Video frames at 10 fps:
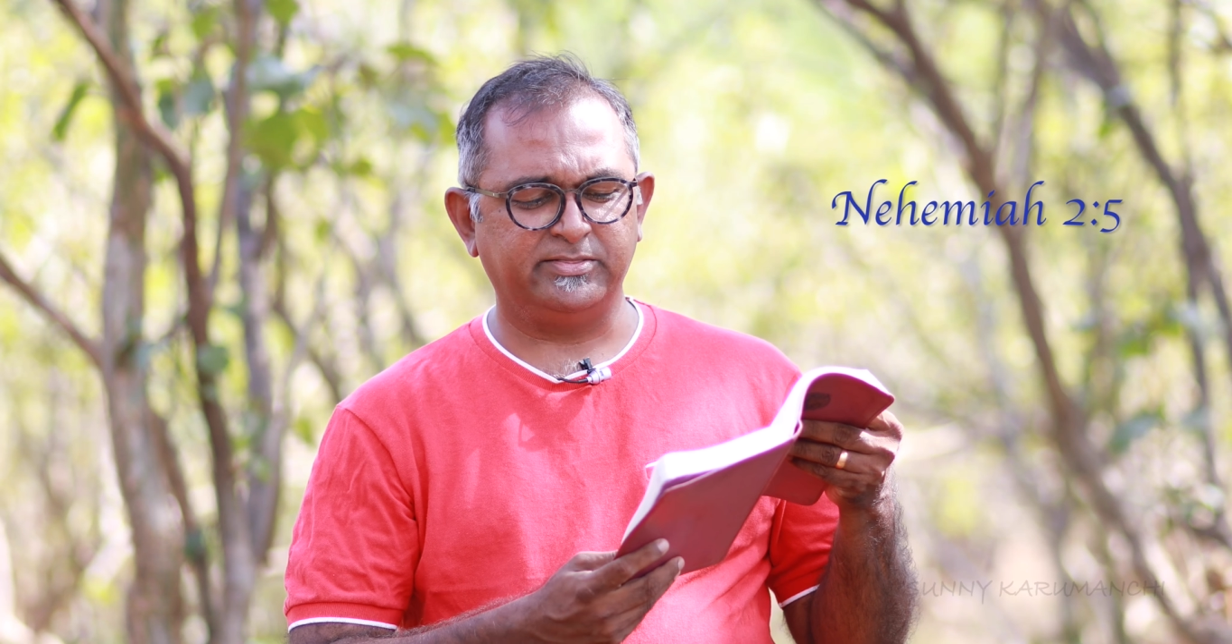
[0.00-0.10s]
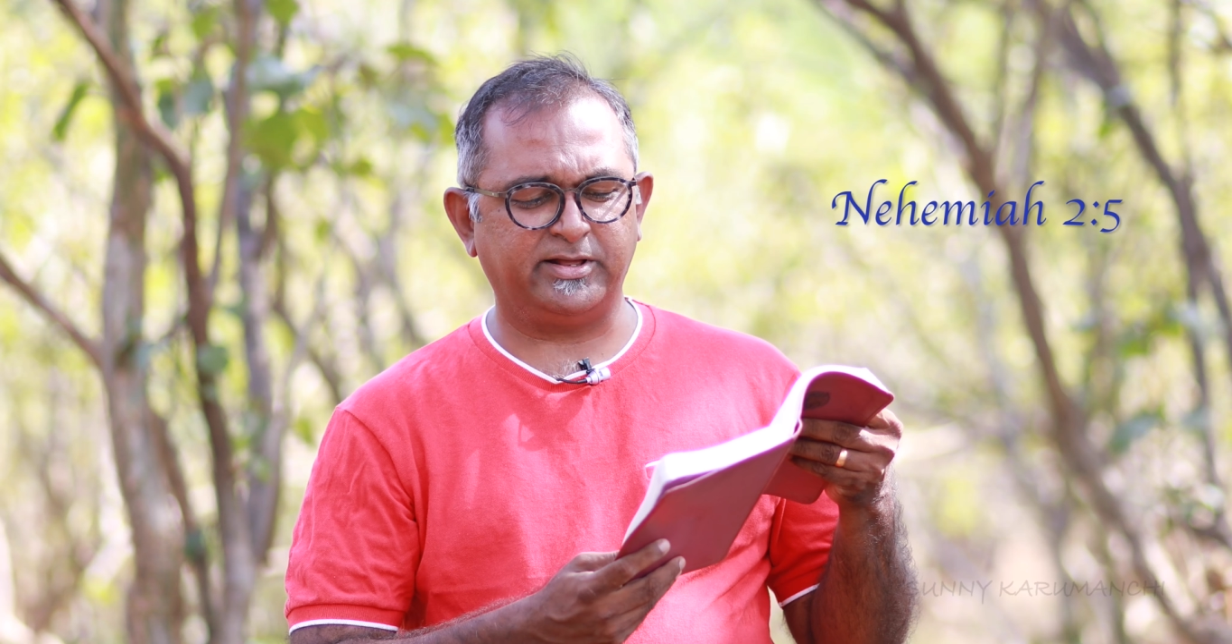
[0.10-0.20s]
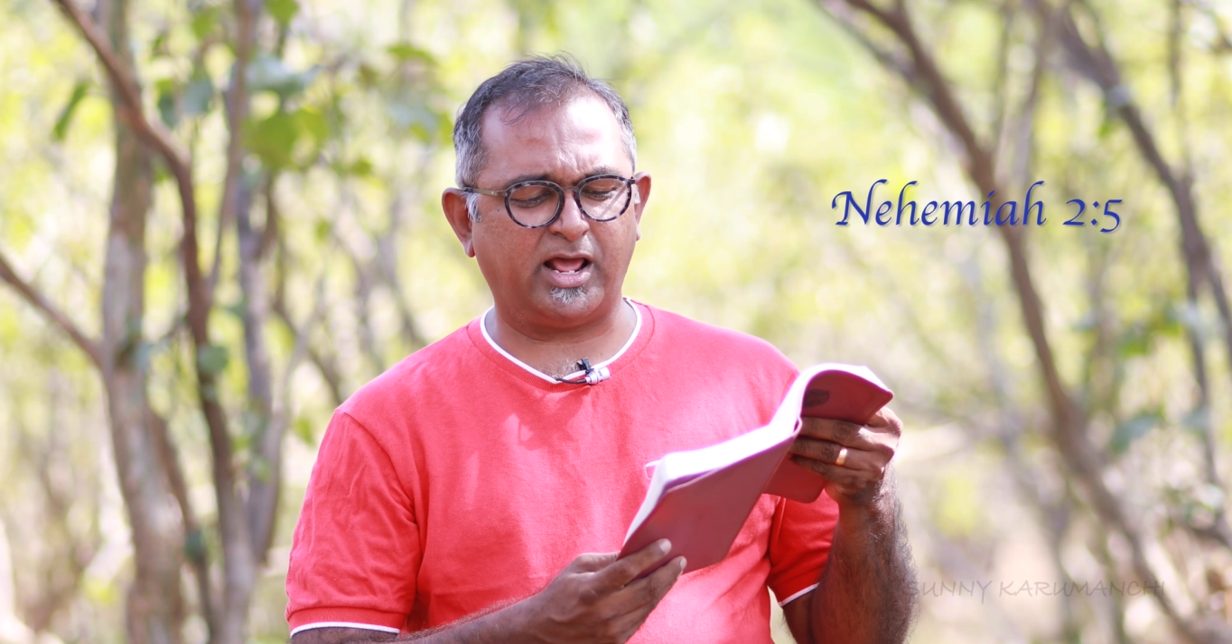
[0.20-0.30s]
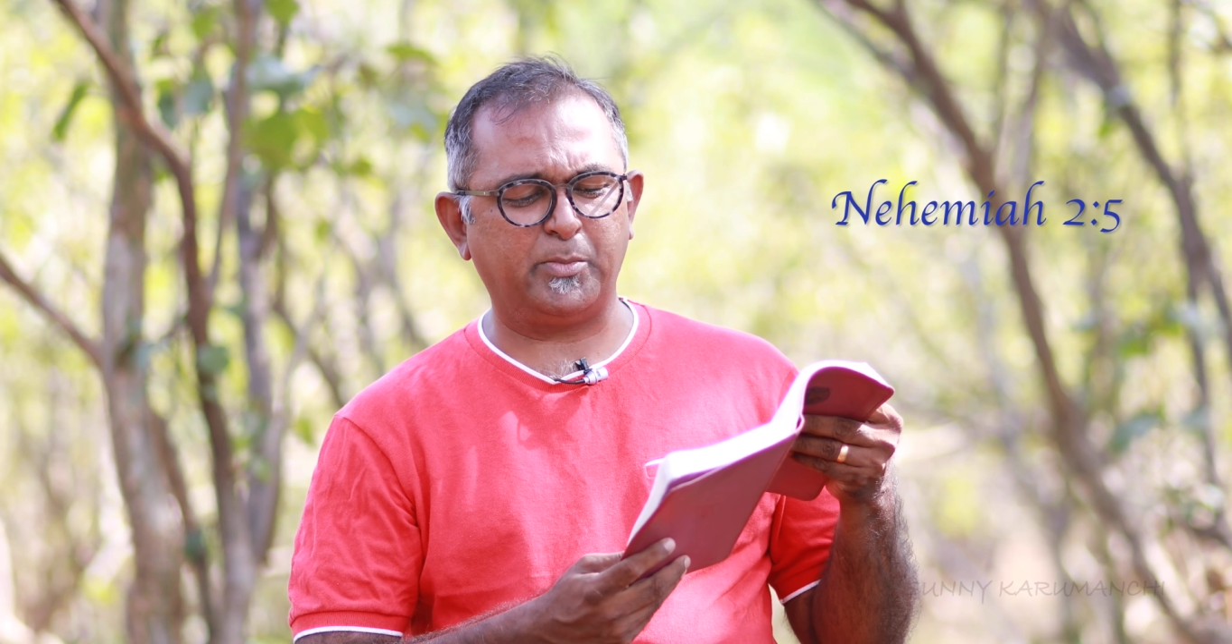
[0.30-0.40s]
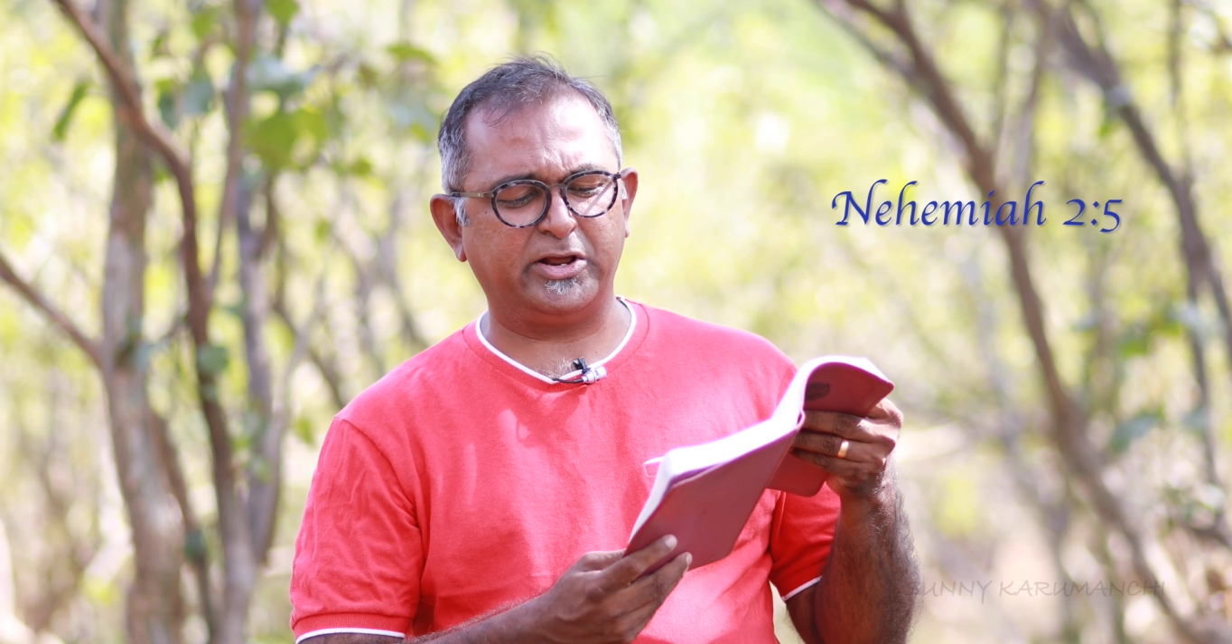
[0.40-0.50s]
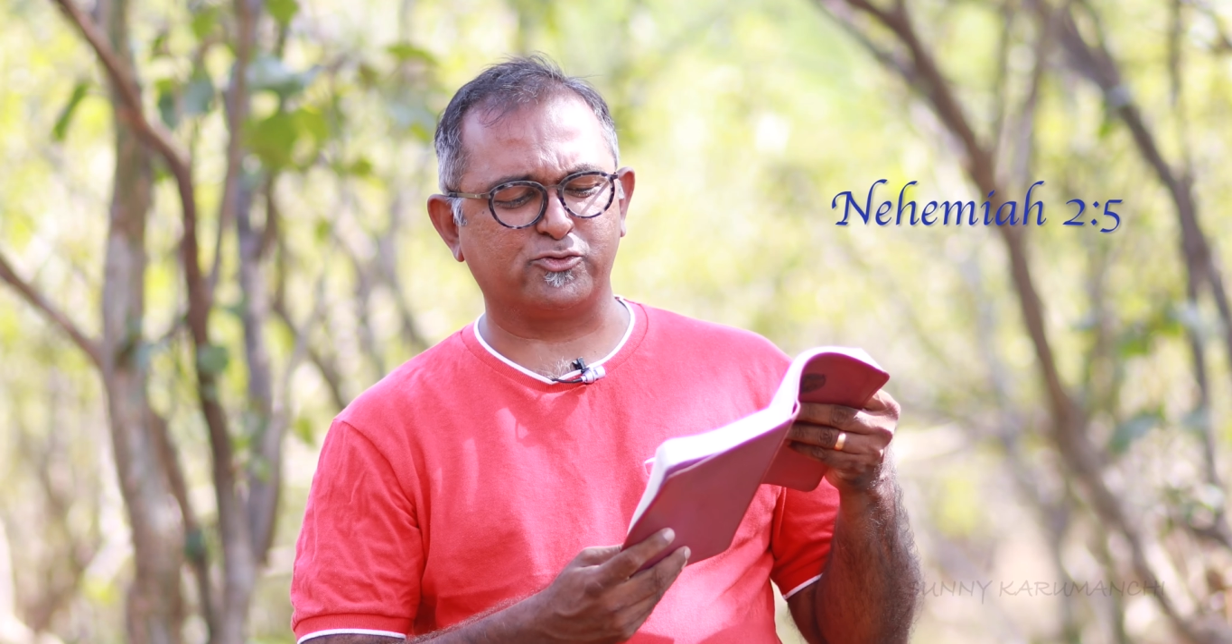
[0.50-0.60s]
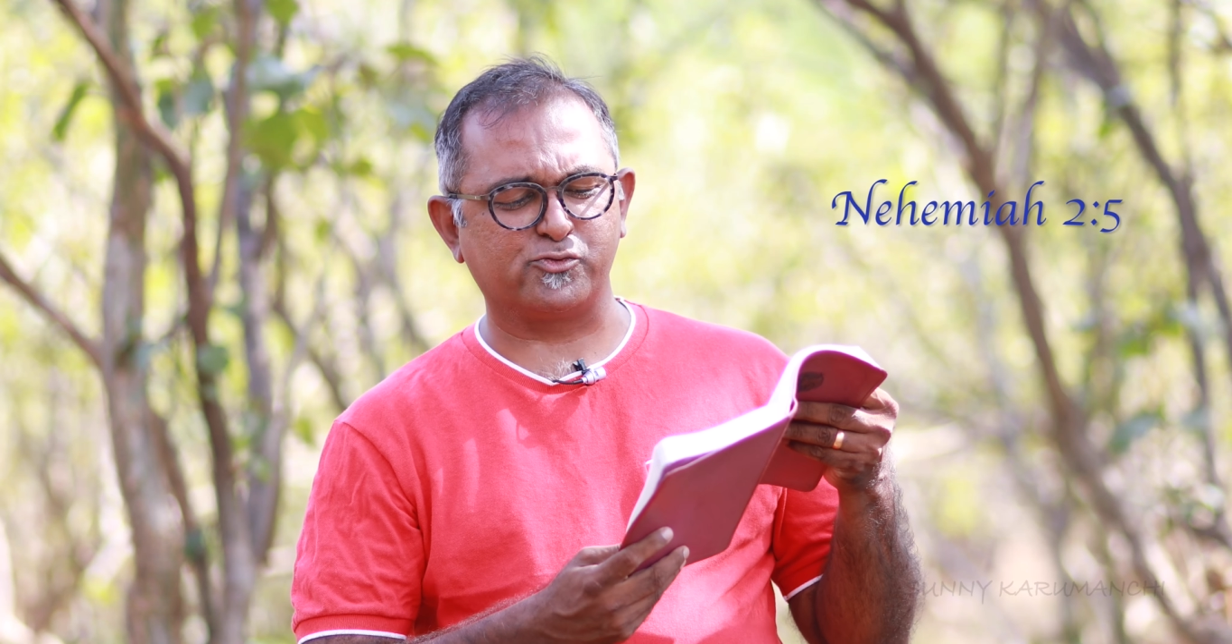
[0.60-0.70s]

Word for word: that I might